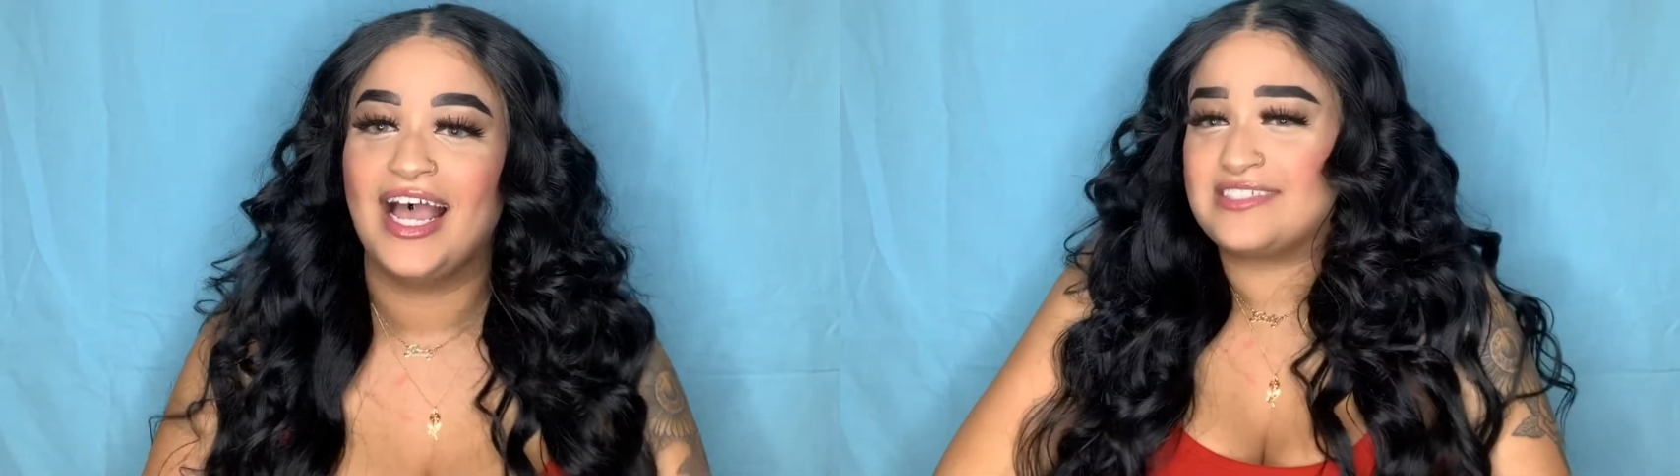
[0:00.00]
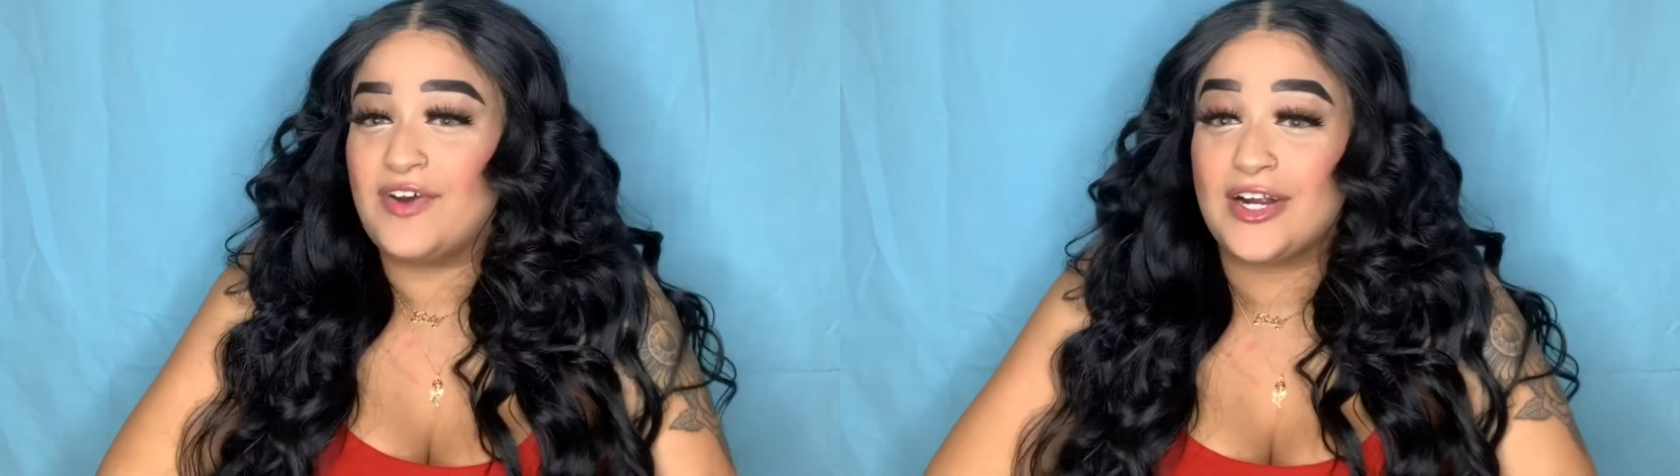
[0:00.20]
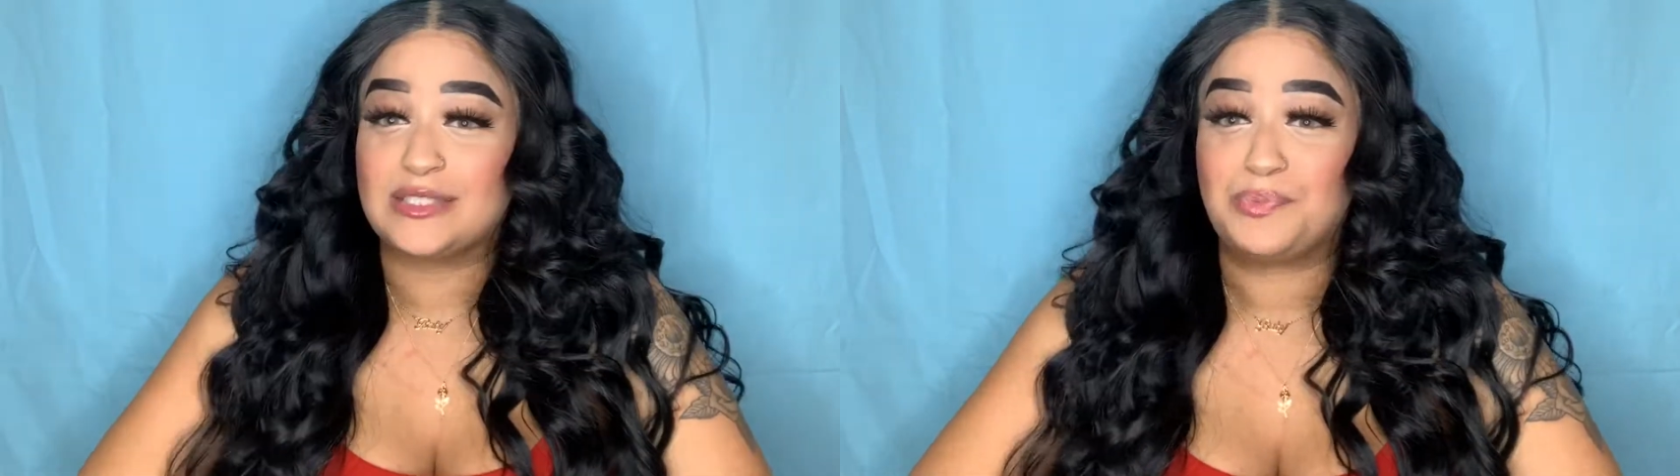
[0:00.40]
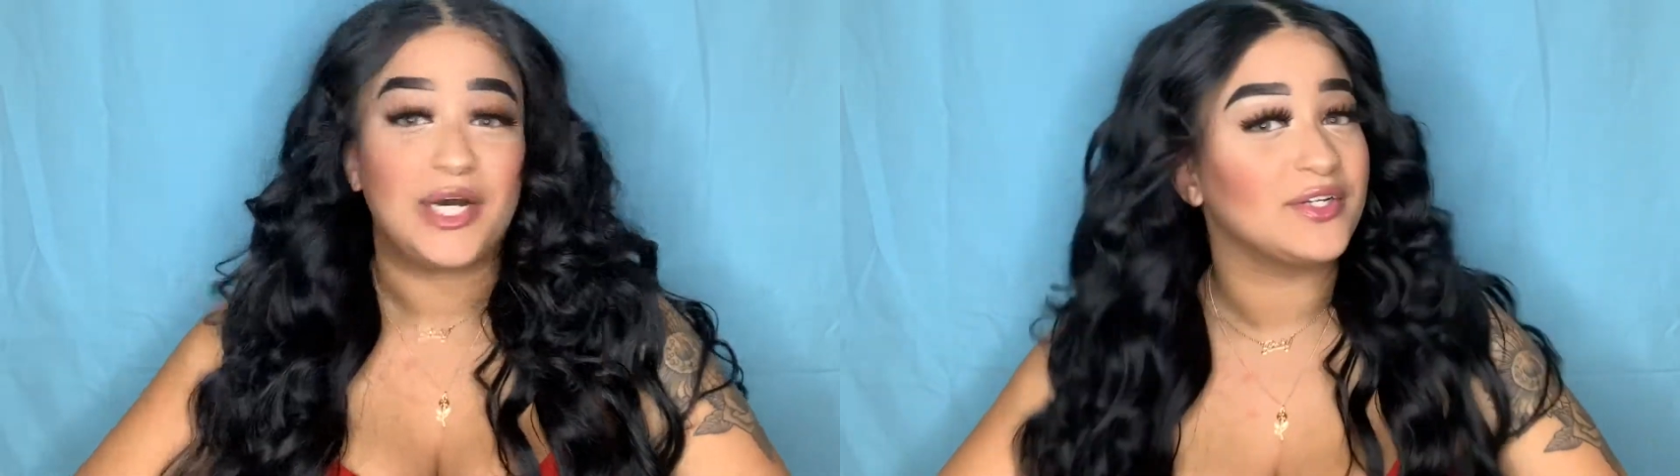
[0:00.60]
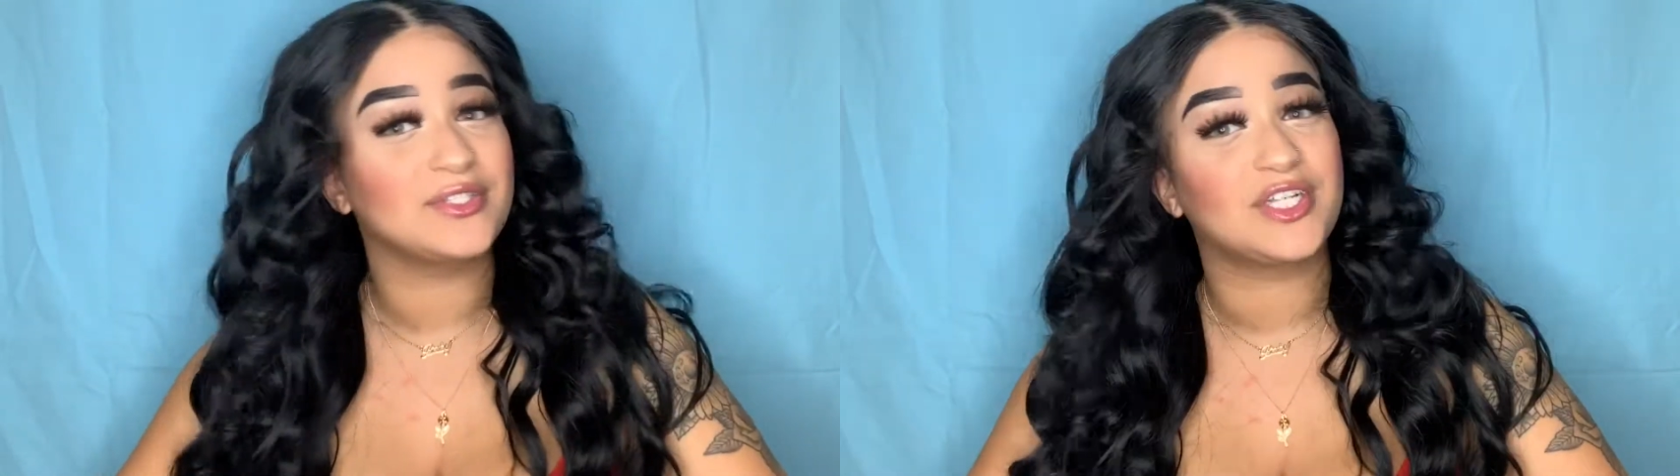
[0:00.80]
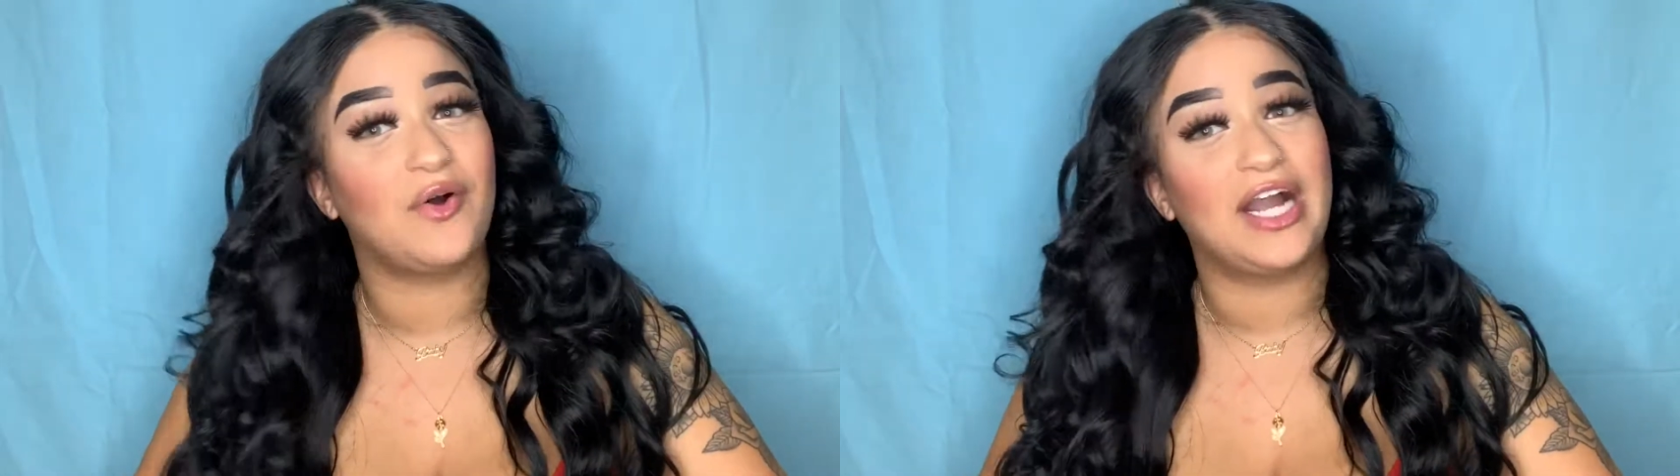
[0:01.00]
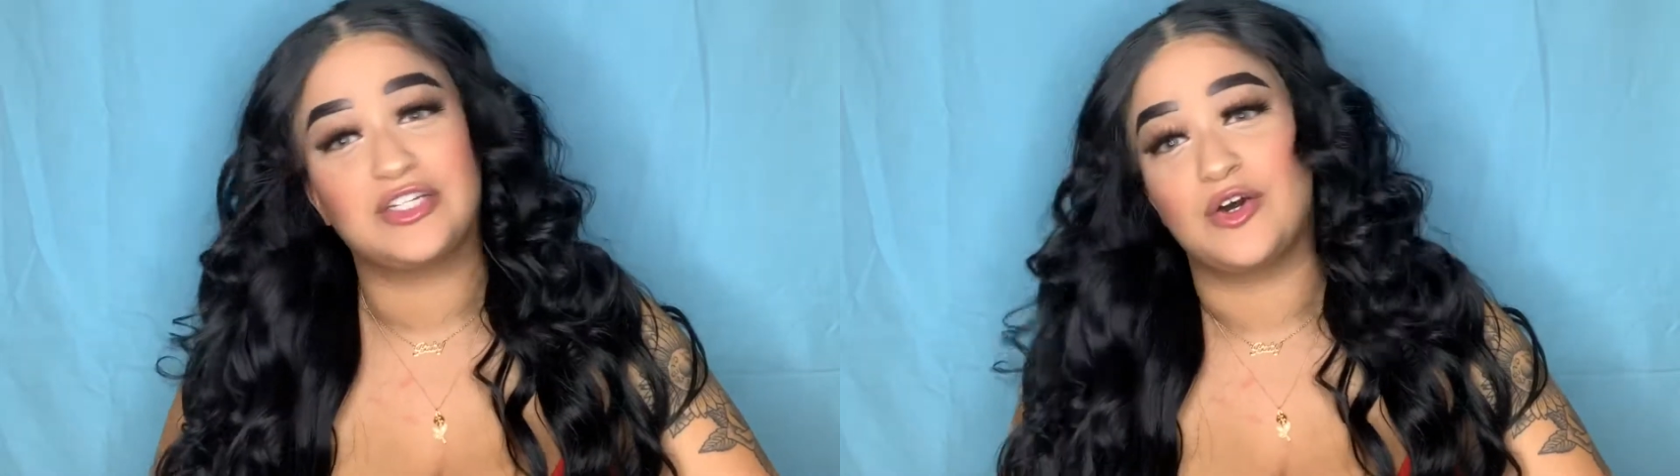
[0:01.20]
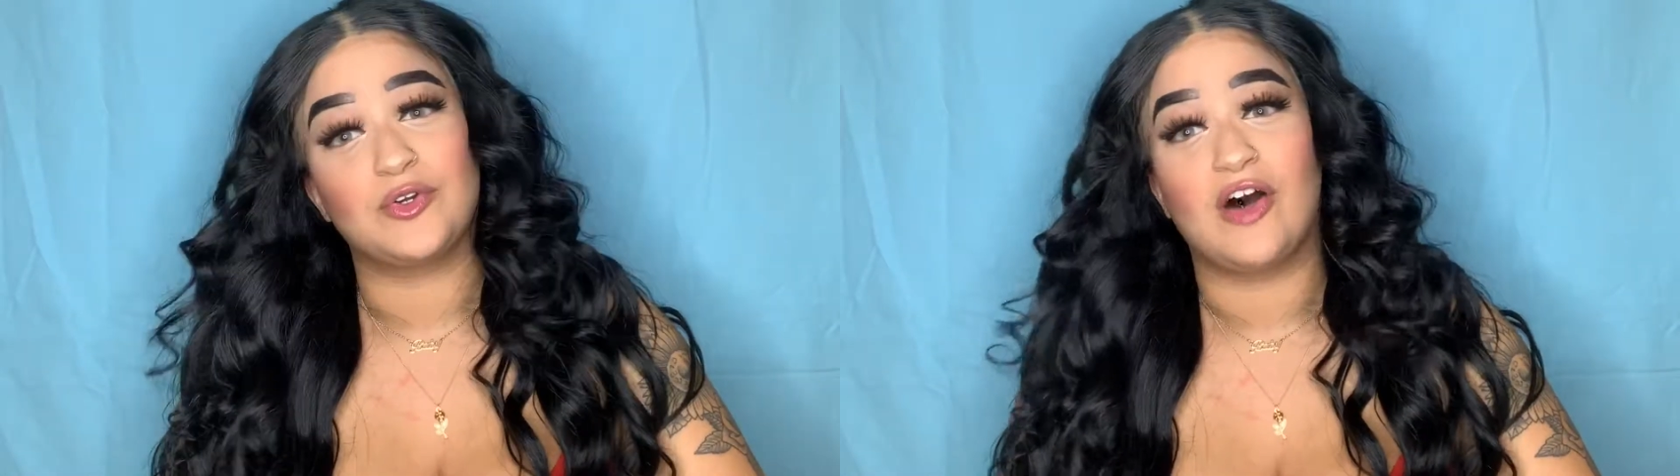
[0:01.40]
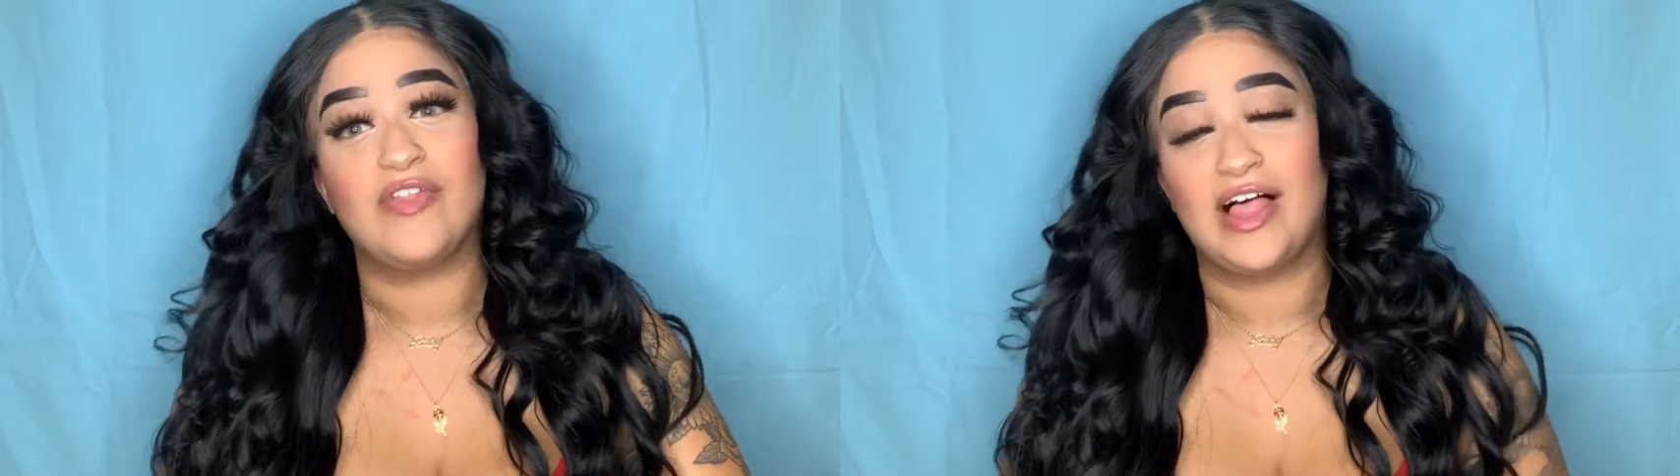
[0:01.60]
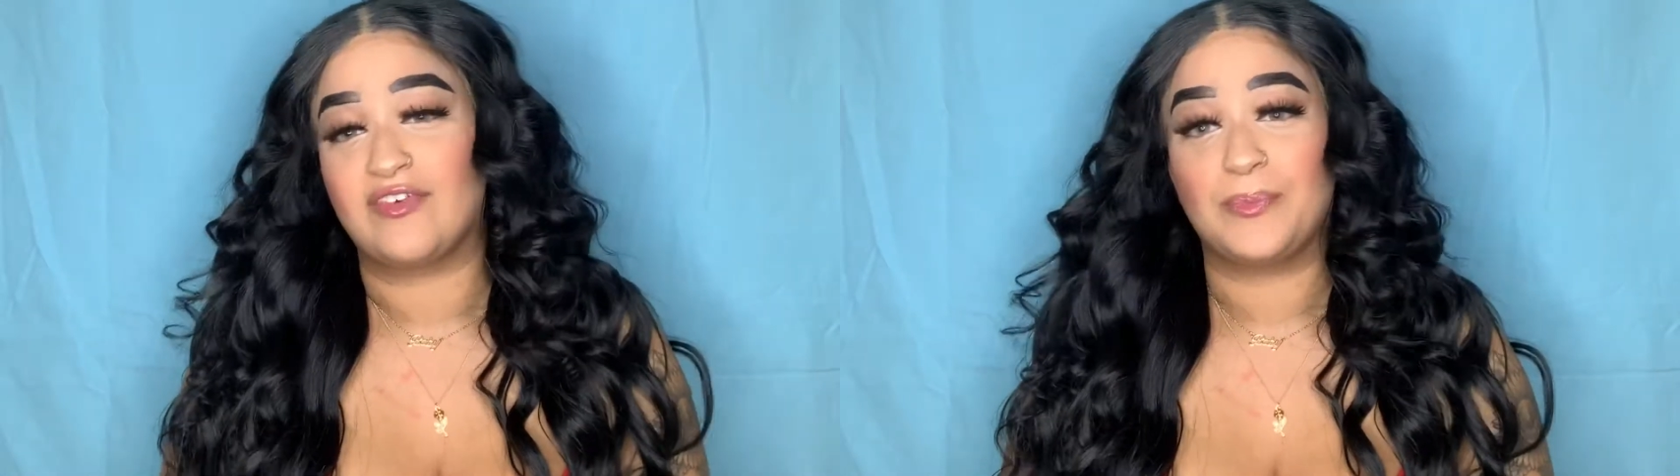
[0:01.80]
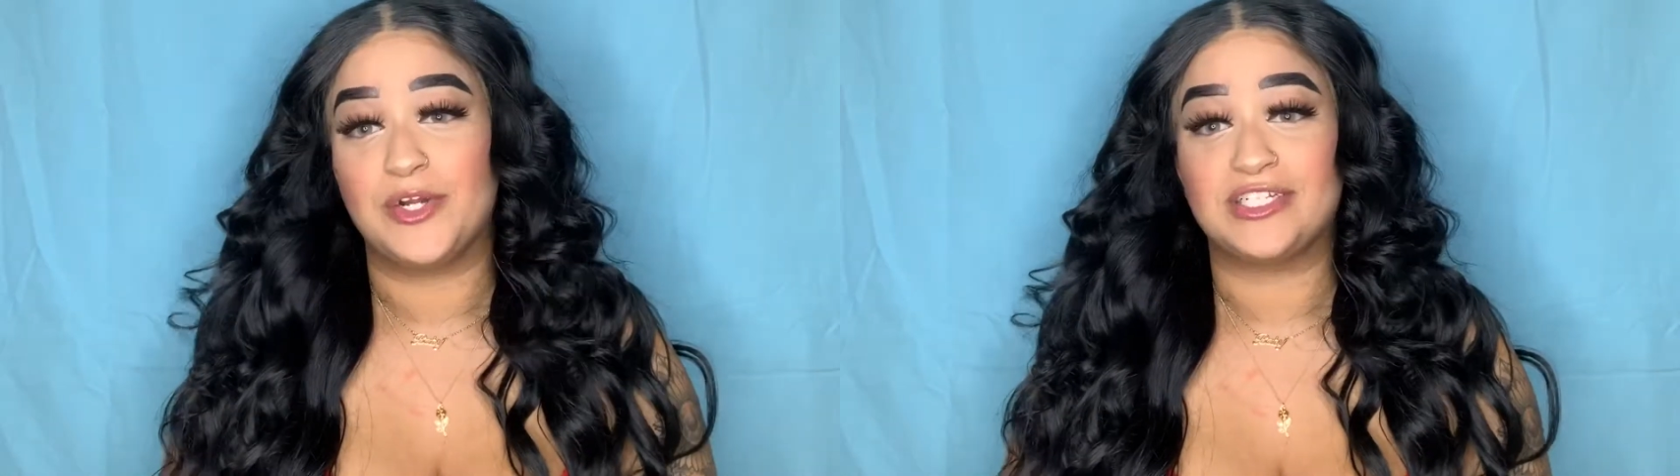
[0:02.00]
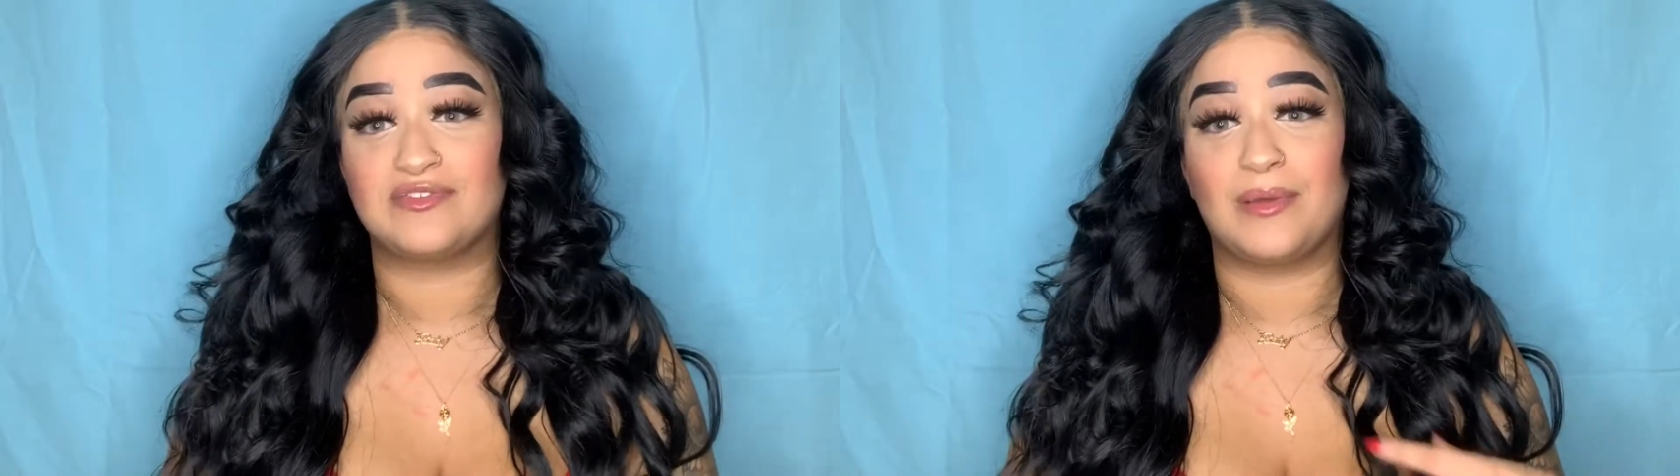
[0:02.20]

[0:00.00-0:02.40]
As far as bundles go, I don't know if I'll ever purchase